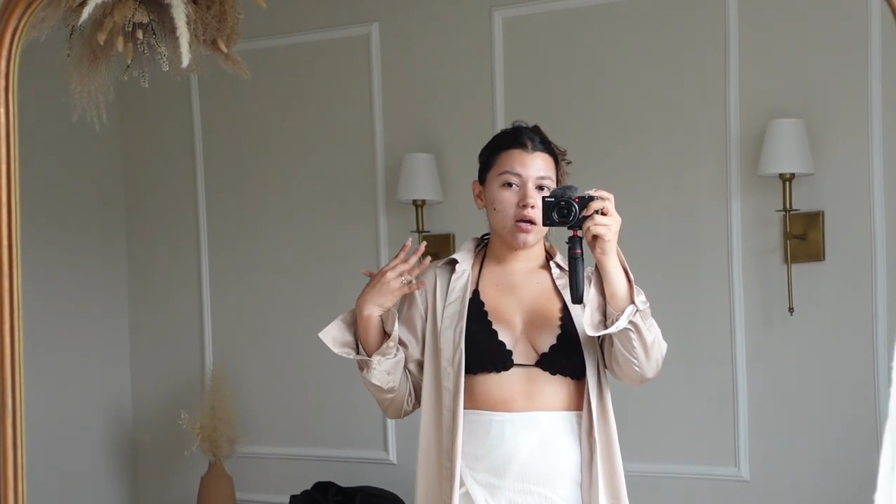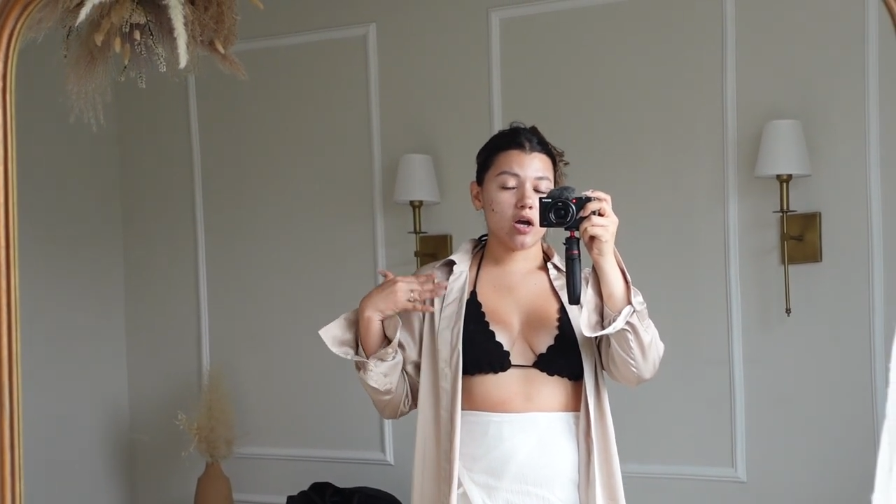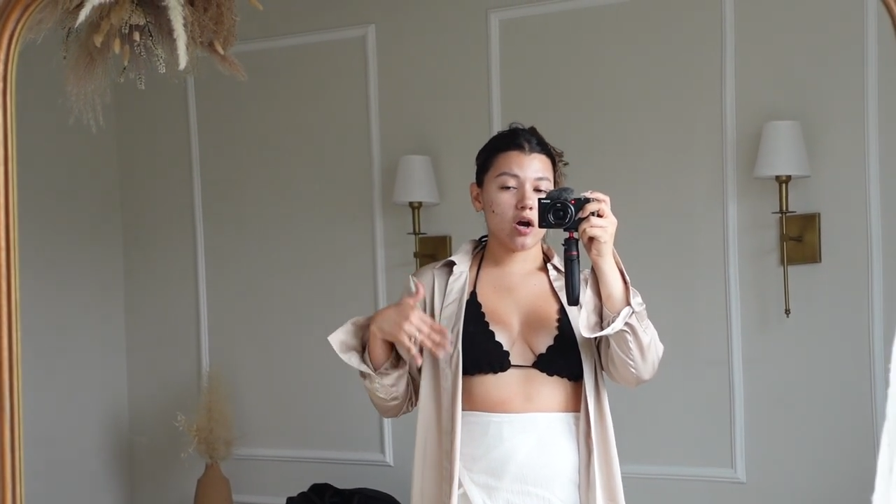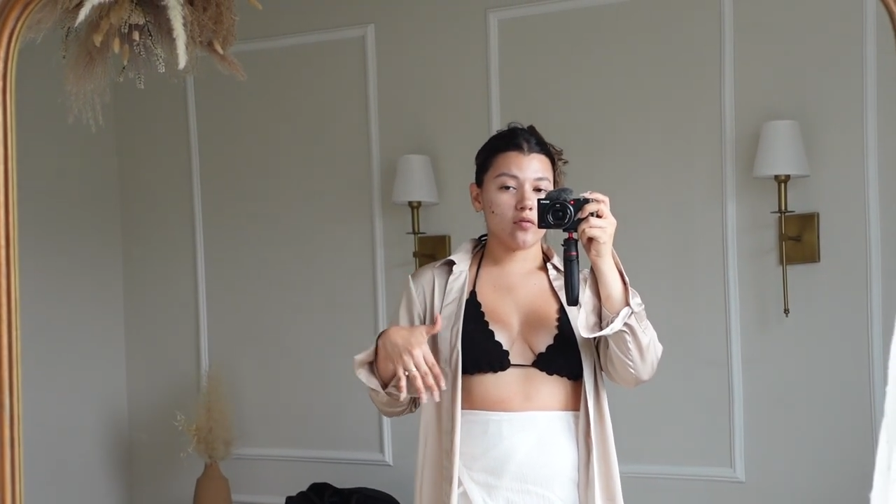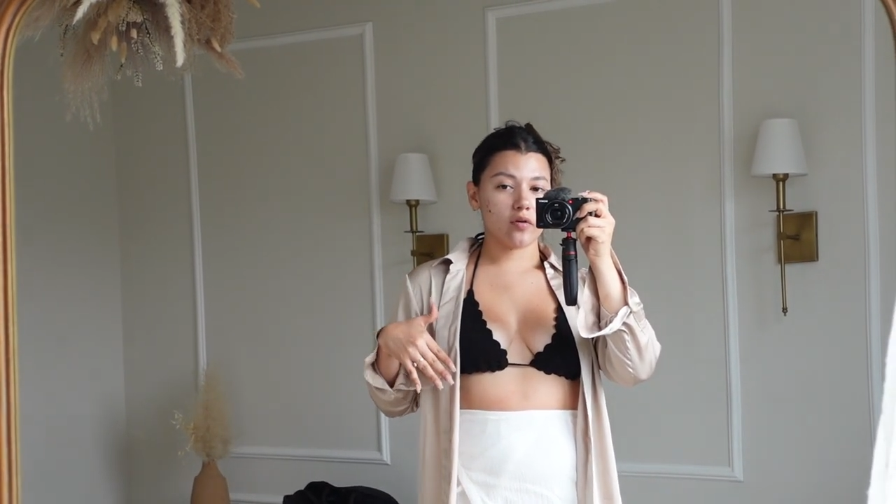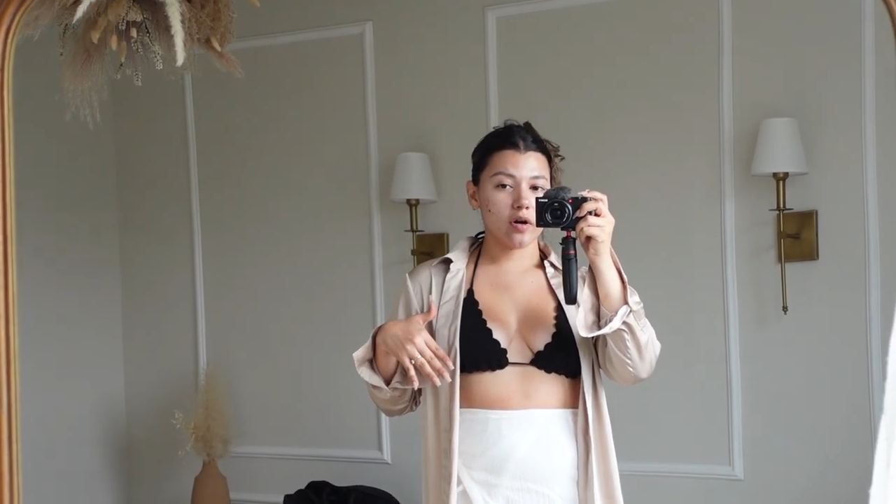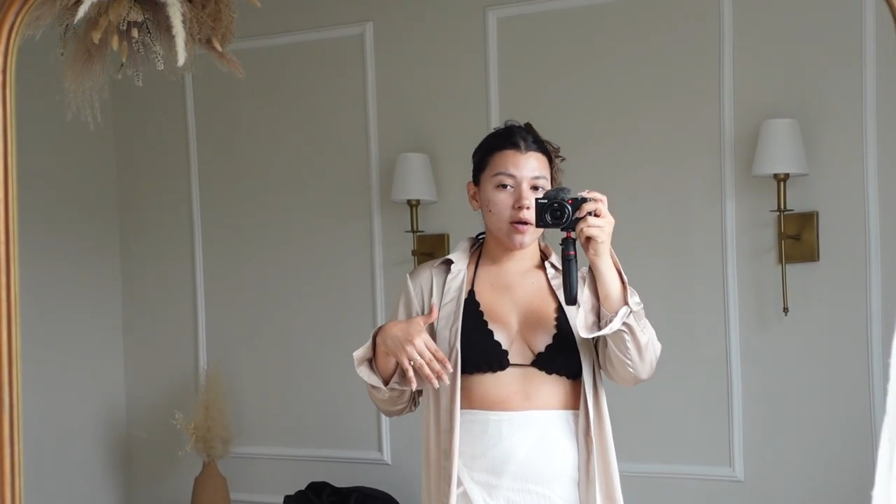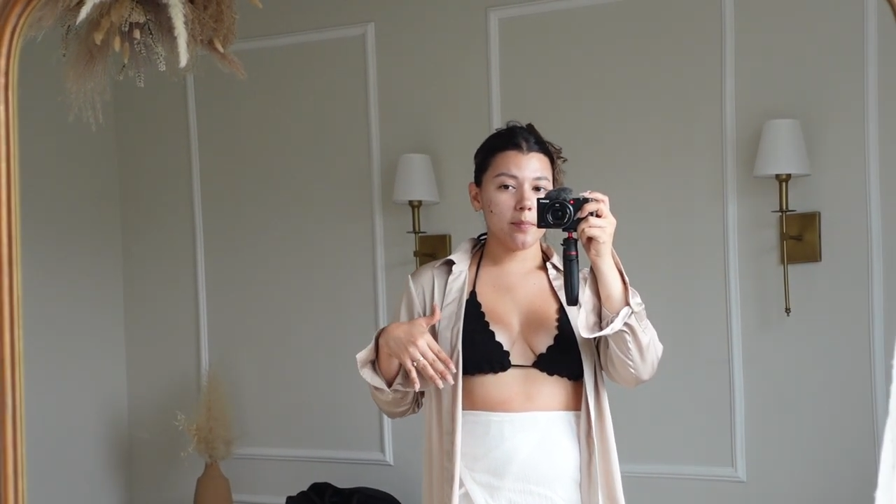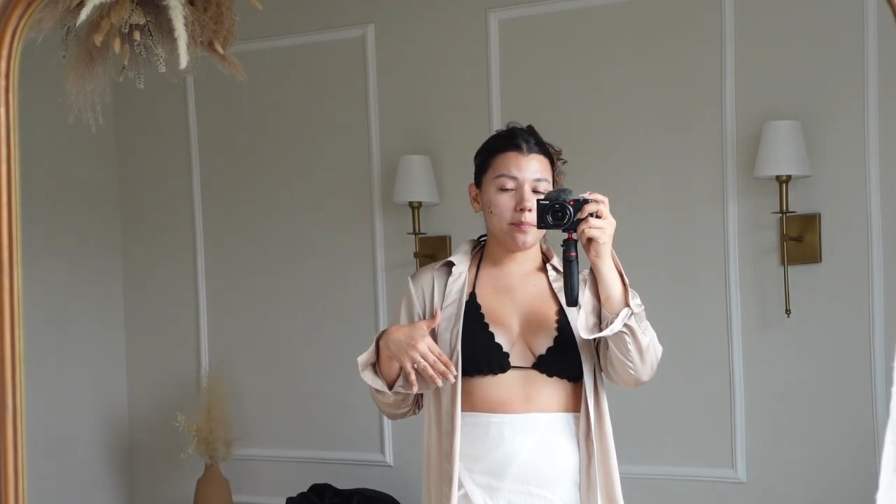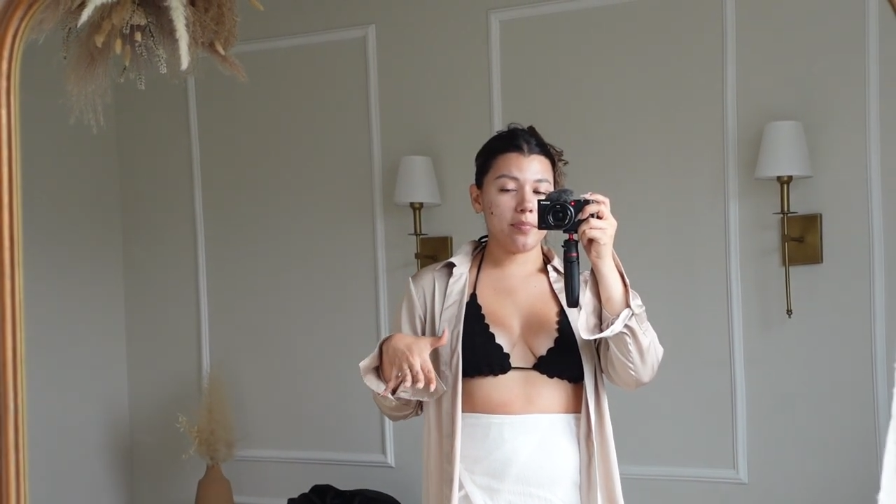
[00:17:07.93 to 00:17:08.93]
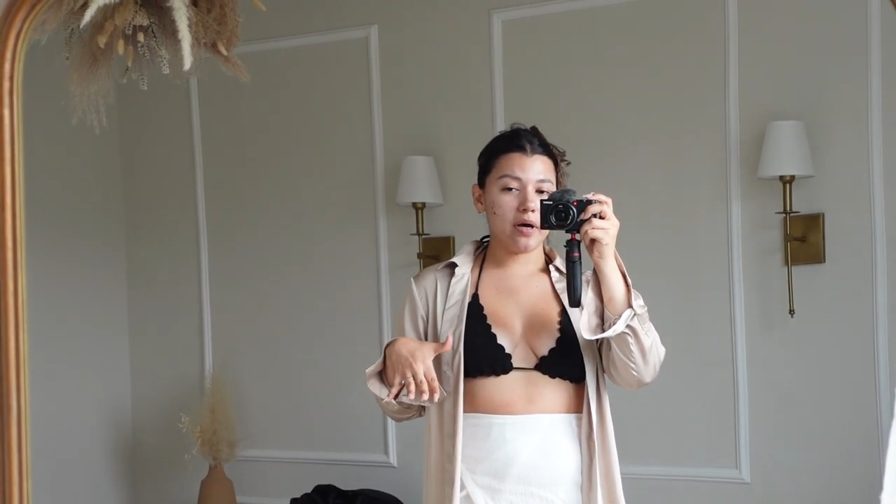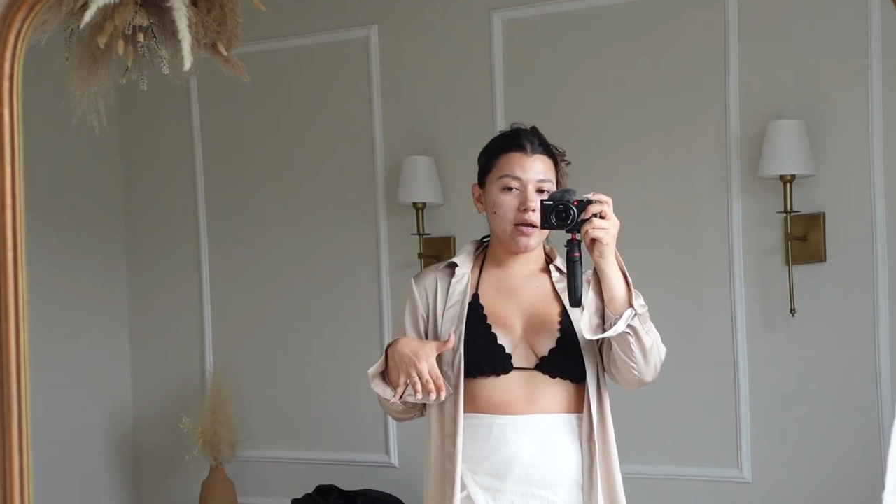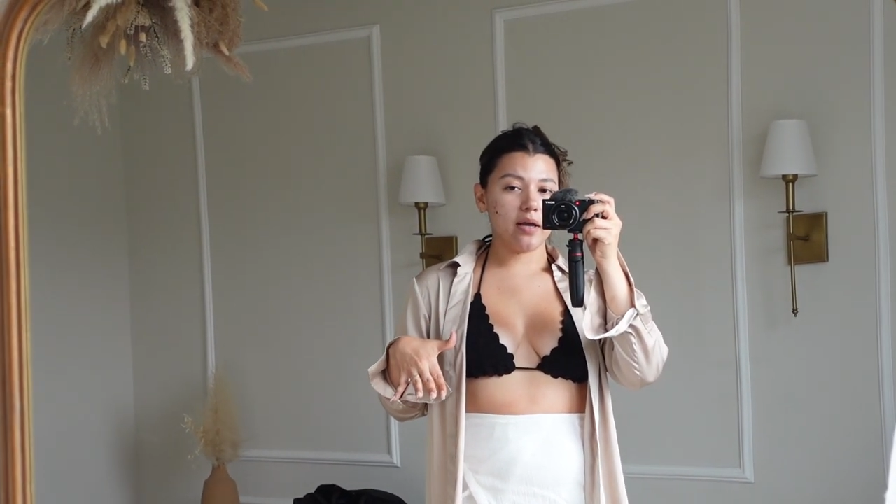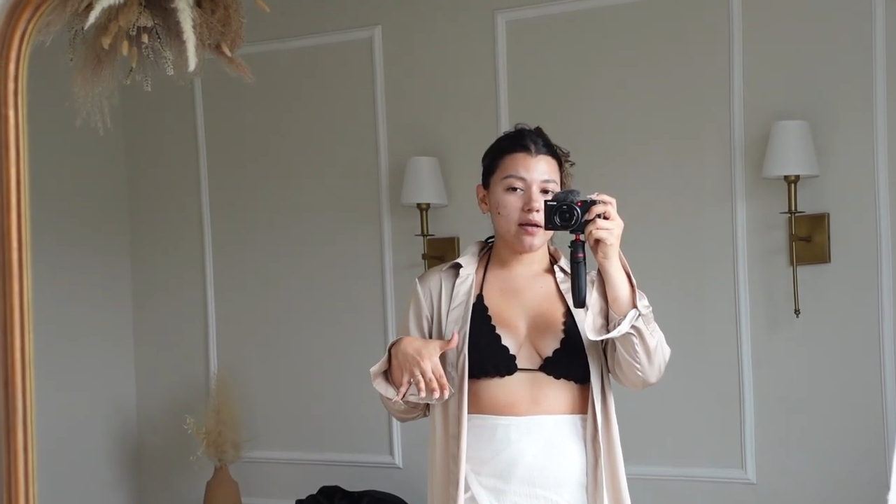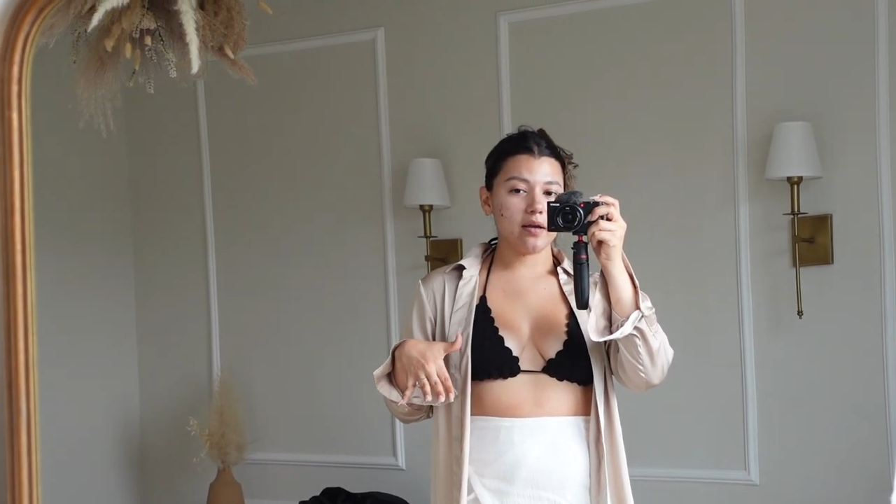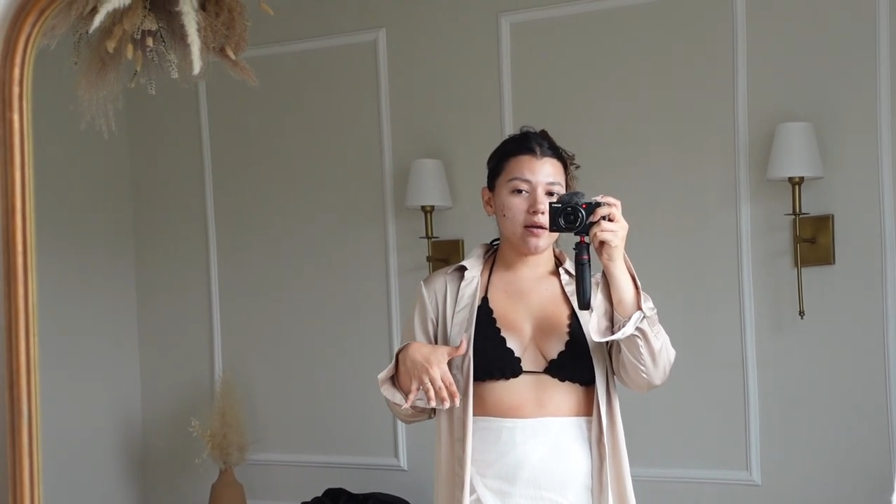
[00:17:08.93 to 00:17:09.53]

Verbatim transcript: cover up but